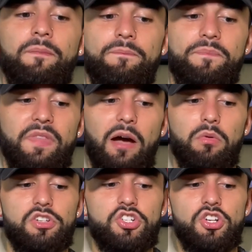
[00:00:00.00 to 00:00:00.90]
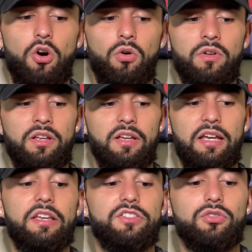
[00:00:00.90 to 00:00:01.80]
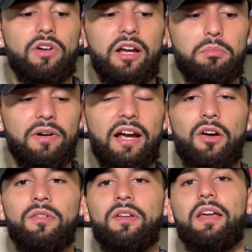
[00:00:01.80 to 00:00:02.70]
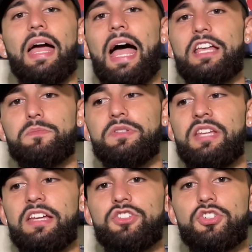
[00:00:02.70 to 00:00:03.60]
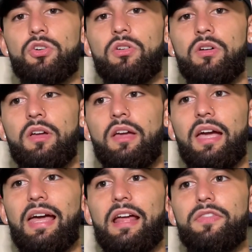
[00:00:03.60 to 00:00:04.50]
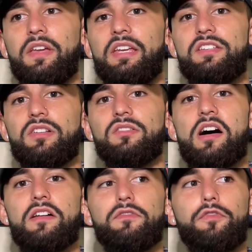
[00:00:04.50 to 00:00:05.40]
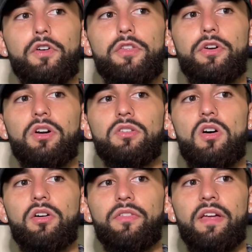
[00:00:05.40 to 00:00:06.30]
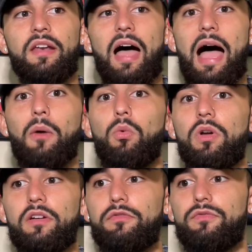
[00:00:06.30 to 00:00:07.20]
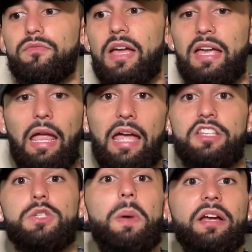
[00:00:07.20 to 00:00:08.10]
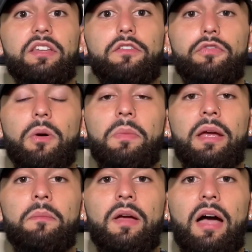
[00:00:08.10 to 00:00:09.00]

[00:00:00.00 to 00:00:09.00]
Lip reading: that was shown is Greg Brown has potential, and I think he's a lot further along than I would have expected from him.